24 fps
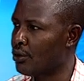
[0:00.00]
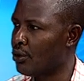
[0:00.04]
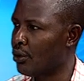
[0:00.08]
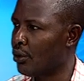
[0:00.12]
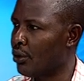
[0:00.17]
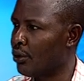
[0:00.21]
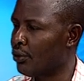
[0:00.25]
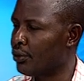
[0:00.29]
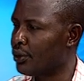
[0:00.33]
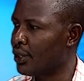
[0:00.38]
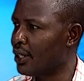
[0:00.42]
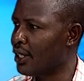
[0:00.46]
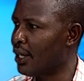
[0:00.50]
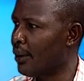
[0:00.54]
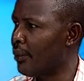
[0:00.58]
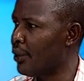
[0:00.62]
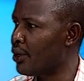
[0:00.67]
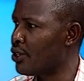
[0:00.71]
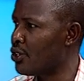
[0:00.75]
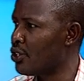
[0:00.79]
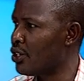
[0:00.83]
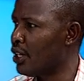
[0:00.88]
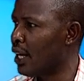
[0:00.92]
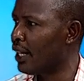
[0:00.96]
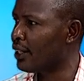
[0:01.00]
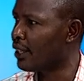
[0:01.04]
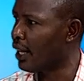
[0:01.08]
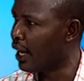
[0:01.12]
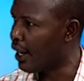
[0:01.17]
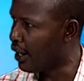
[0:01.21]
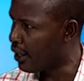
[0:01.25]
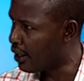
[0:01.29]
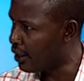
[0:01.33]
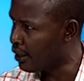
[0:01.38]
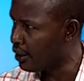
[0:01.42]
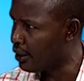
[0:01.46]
of Chiza Besigye attack